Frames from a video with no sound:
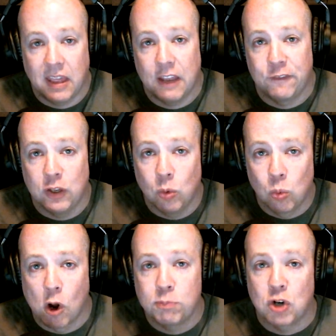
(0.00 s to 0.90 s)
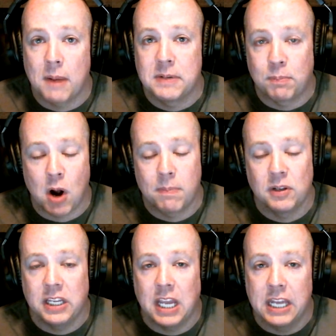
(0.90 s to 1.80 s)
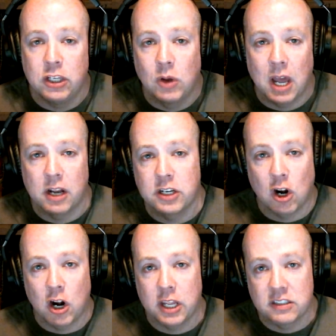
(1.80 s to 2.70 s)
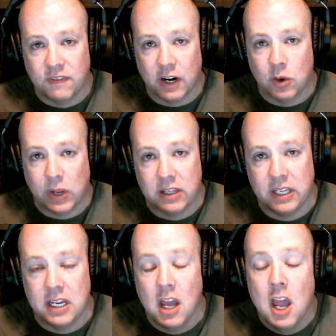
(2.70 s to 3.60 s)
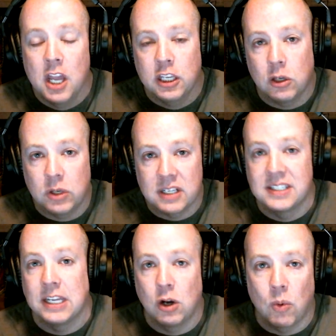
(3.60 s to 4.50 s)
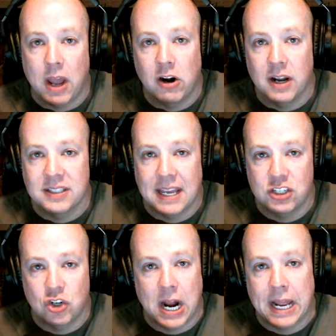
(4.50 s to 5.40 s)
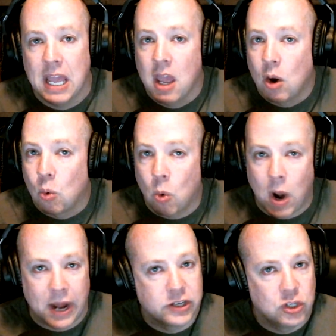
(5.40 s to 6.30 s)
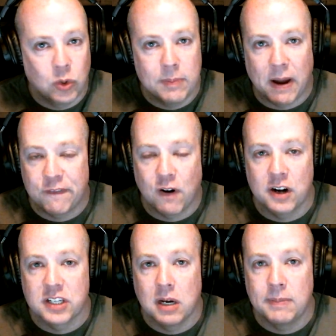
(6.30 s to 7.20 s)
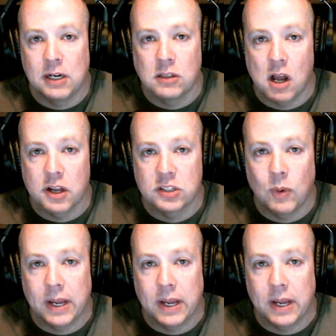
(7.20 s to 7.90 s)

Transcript: If you rope dropped it properly and you got onto Guardians very quickly, you did single rider at Test Track, Ratatouille by far is going to be your longest